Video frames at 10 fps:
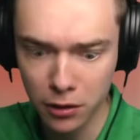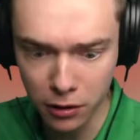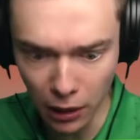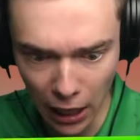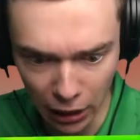
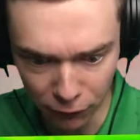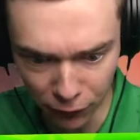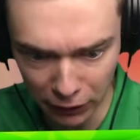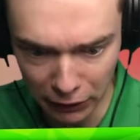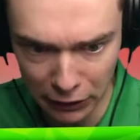
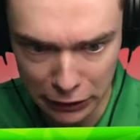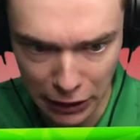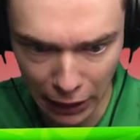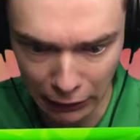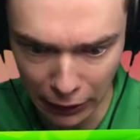thankfully he is
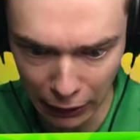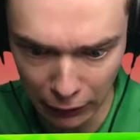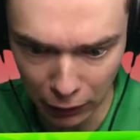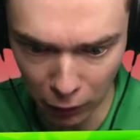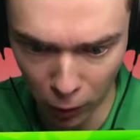not an
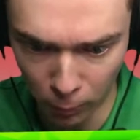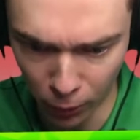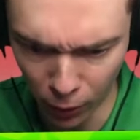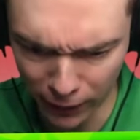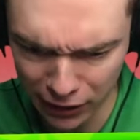alien. Oh,
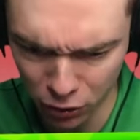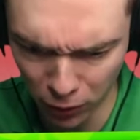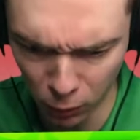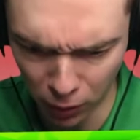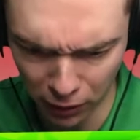boy. Wait, there's
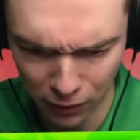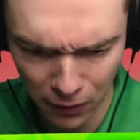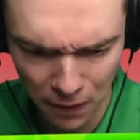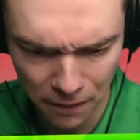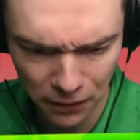only one.
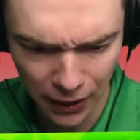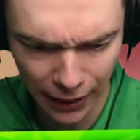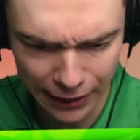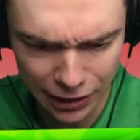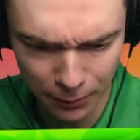And
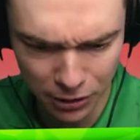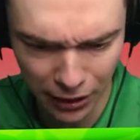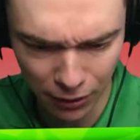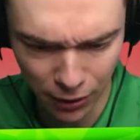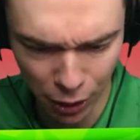I can see him
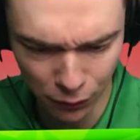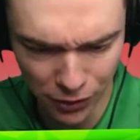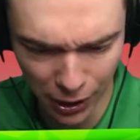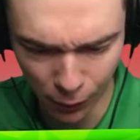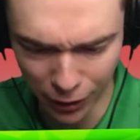standing right over
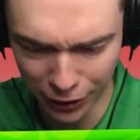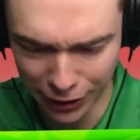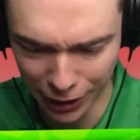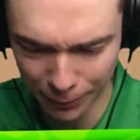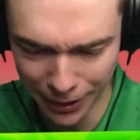there. Wait, are you
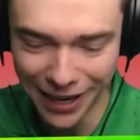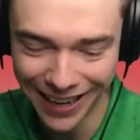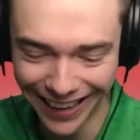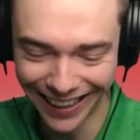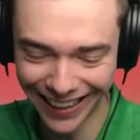kidding me? This is
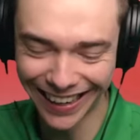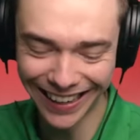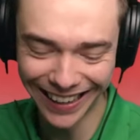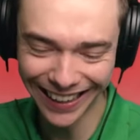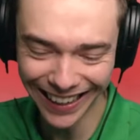
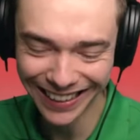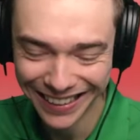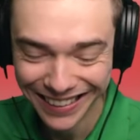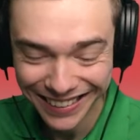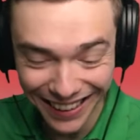
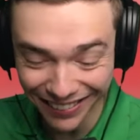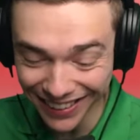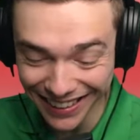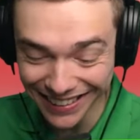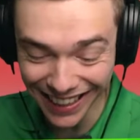
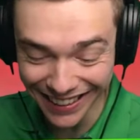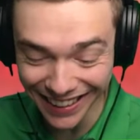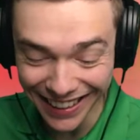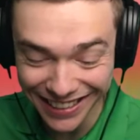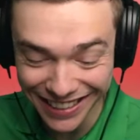like the
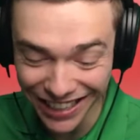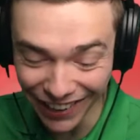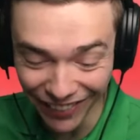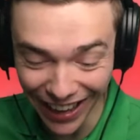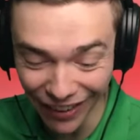easiest
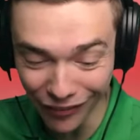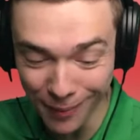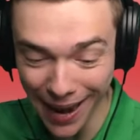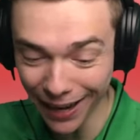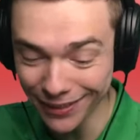level ever,
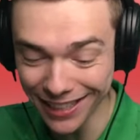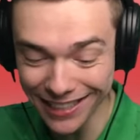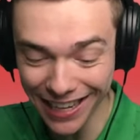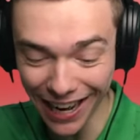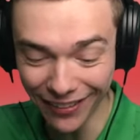man. That was not
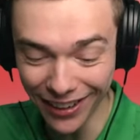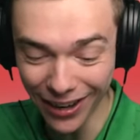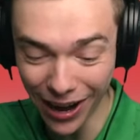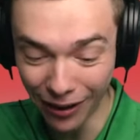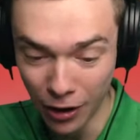scary at
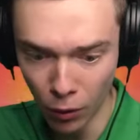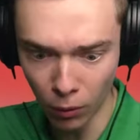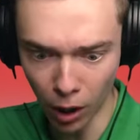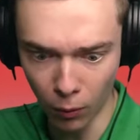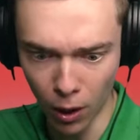all.
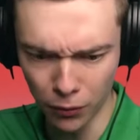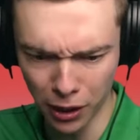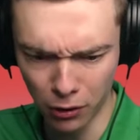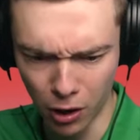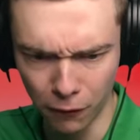Whoa,
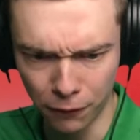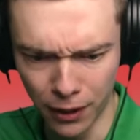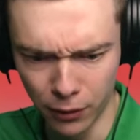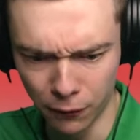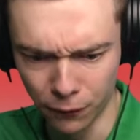they're all
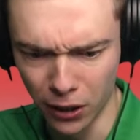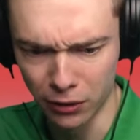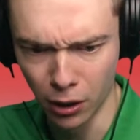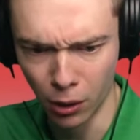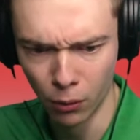very afraid,
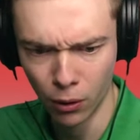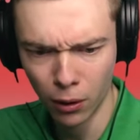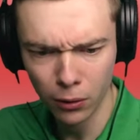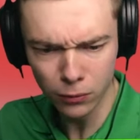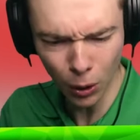though.
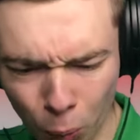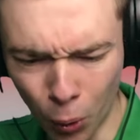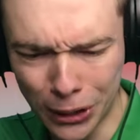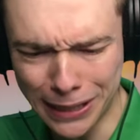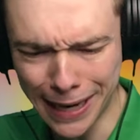Don't
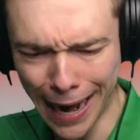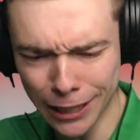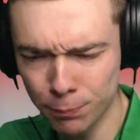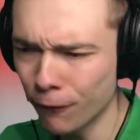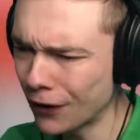worry,
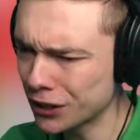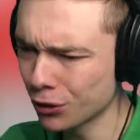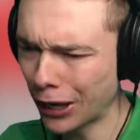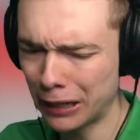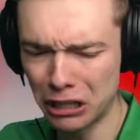guys.
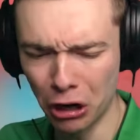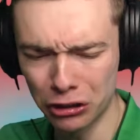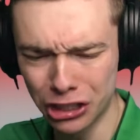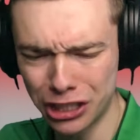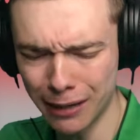Professional alien
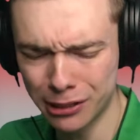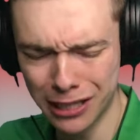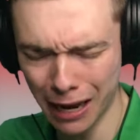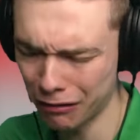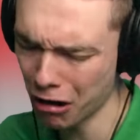hunter James has
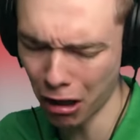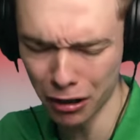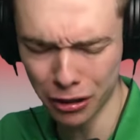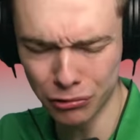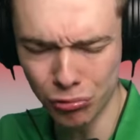got it all
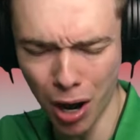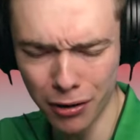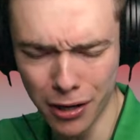under control,